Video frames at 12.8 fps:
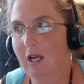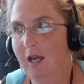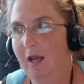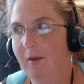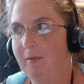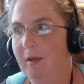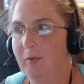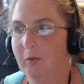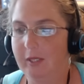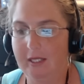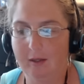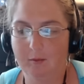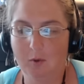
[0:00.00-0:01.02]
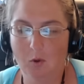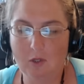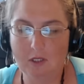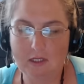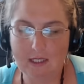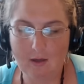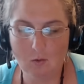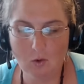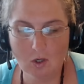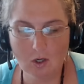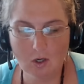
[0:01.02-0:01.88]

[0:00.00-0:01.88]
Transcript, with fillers: Maybe we get a bonus at work.